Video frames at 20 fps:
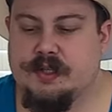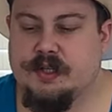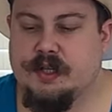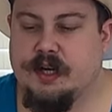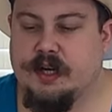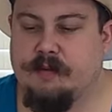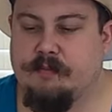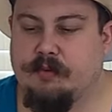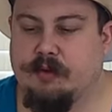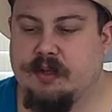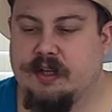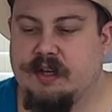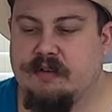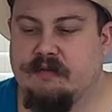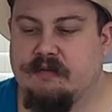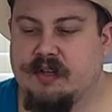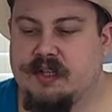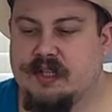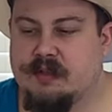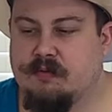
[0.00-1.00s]
and I
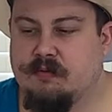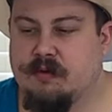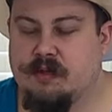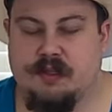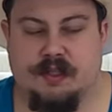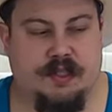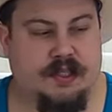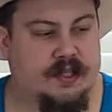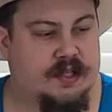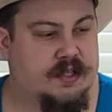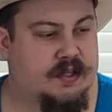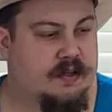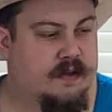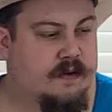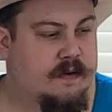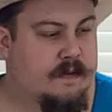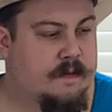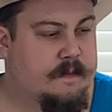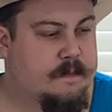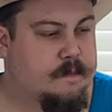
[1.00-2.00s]
believe this
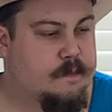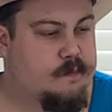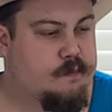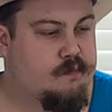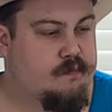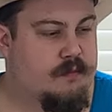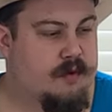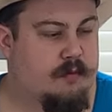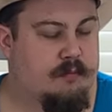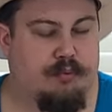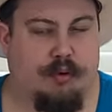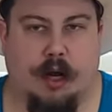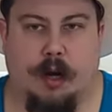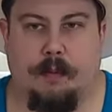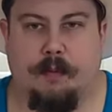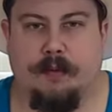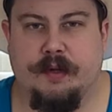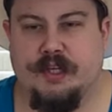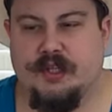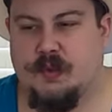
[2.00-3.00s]
one's
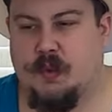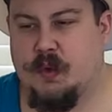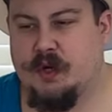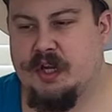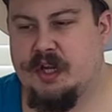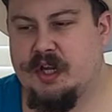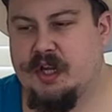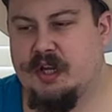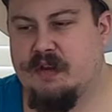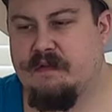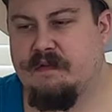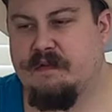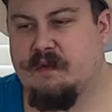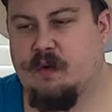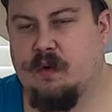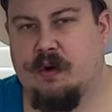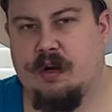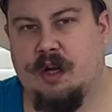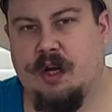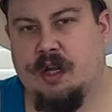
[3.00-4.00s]
probably
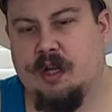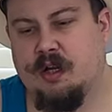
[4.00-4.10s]
$24.